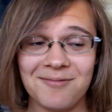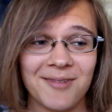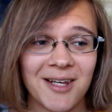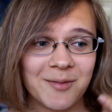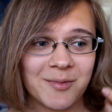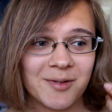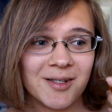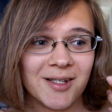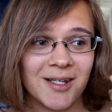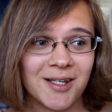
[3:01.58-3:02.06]

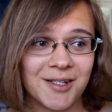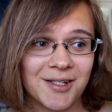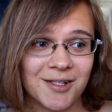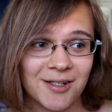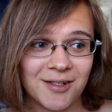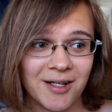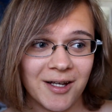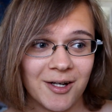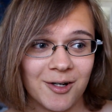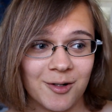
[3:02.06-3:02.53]
Maybe it
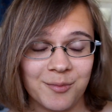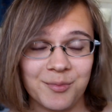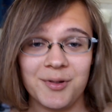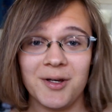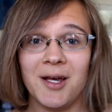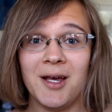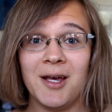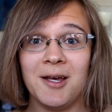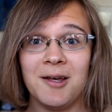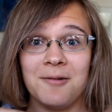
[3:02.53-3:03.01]
could help
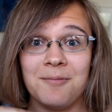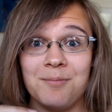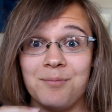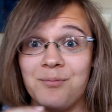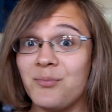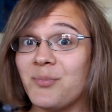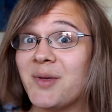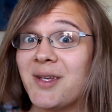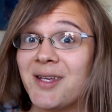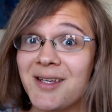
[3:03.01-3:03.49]

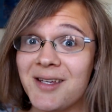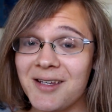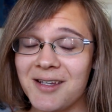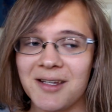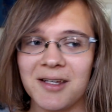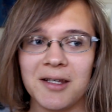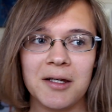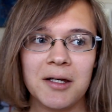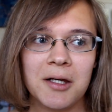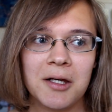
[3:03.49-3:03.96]

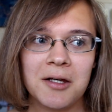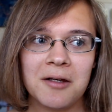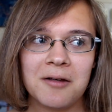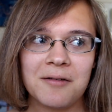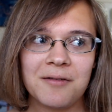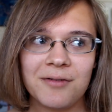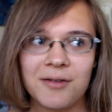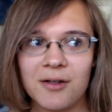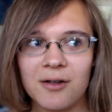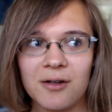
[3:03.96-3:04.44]
me
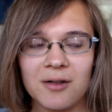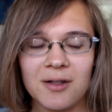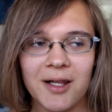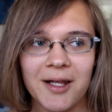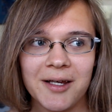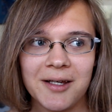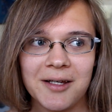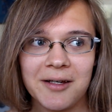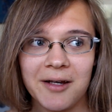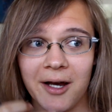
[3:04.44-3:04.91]
feel
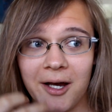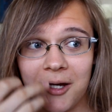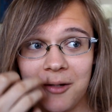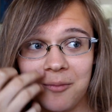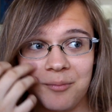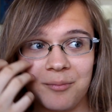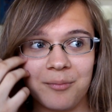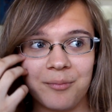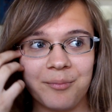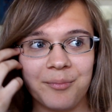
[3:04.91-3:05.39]
like
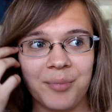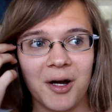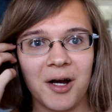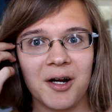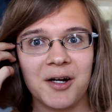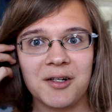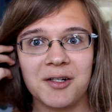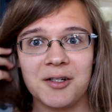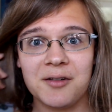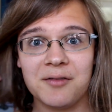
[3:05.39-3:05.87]
I'm
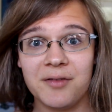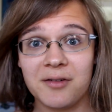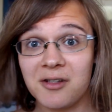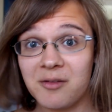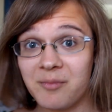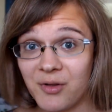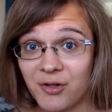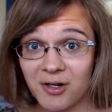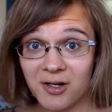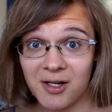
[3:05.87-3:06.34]
part of a
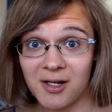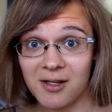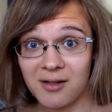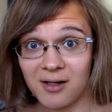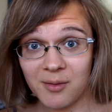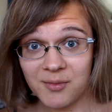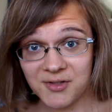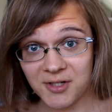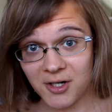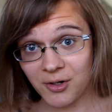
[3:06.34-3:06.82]
community
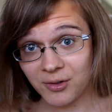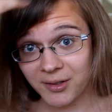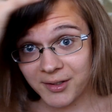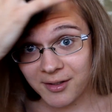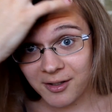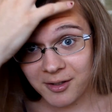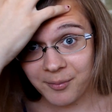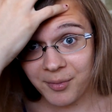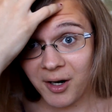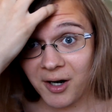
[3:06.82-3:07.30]
that I'm totally
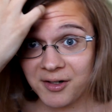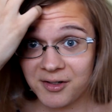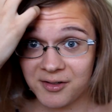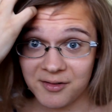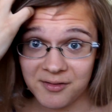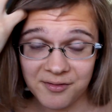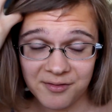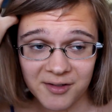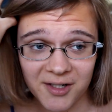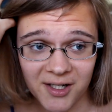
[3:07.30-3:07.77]
not a part
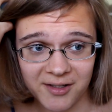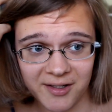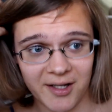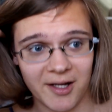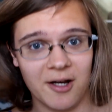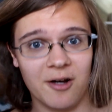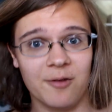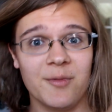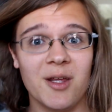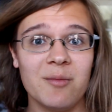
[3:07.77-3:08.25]
of right
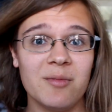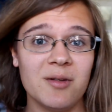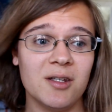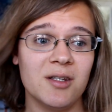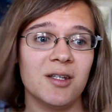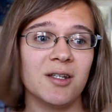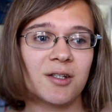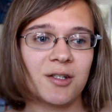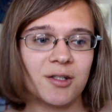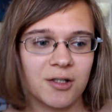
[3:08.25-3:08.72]
now.
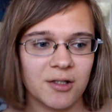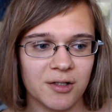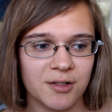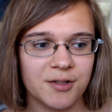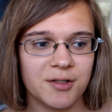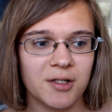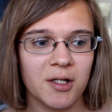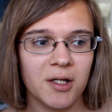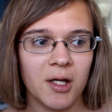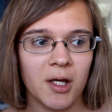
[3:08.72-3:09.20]
Maybe it
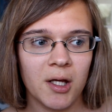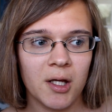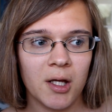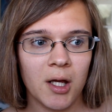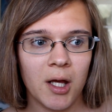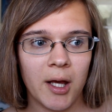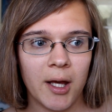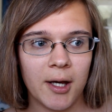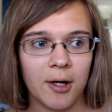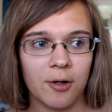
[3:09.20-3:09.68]
could
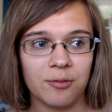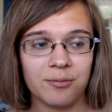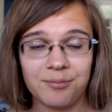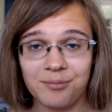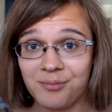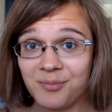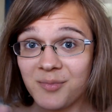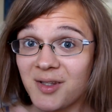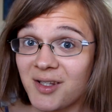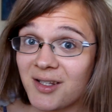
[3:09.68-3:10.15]
help
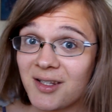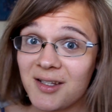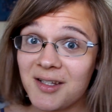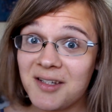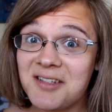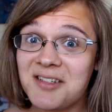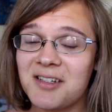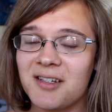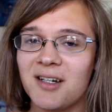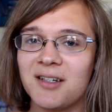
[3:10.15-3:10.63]

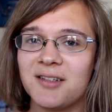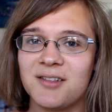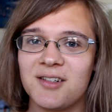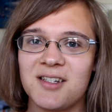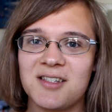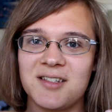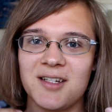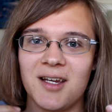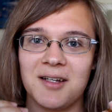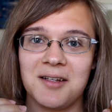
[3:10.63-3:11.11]
me to
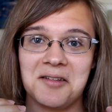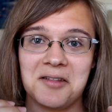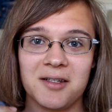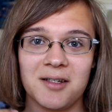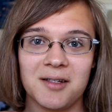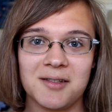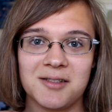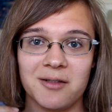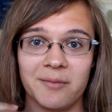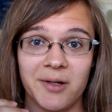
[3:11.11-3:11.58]
understand
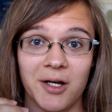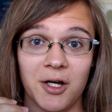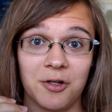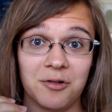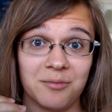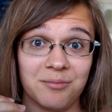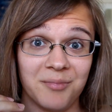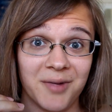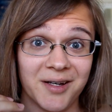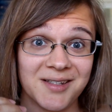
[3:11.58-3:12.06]
things
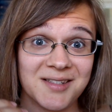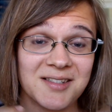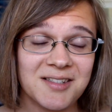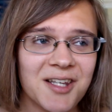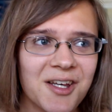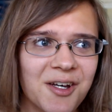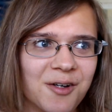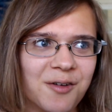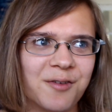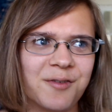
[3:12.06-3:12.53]
about
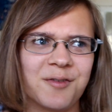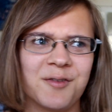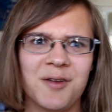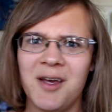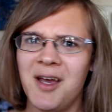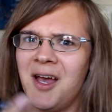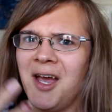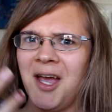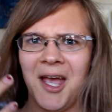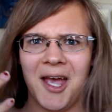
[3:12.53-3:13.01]
myself
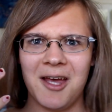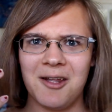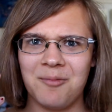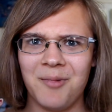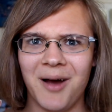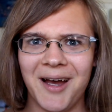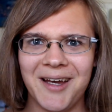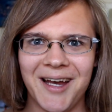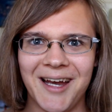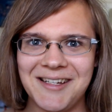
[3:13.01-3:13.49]
and
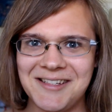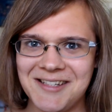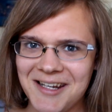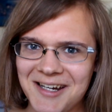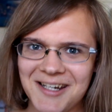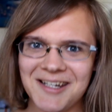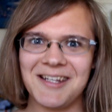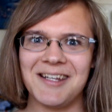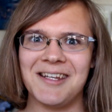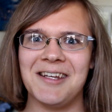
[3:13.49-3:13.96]
my
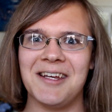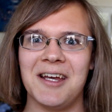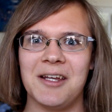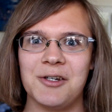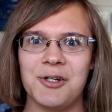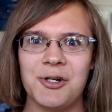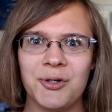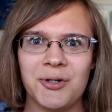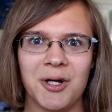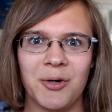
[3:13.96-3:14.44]
identity
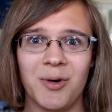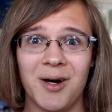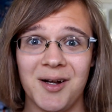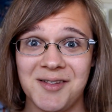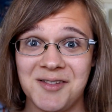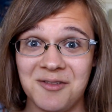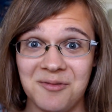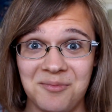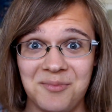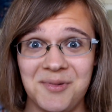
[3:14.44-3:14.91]
and who I
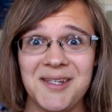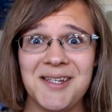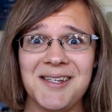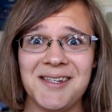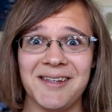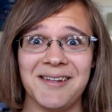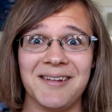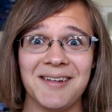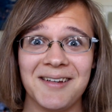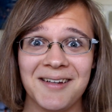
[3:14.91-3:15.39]
want to
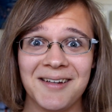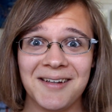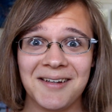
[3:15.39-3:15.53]
be.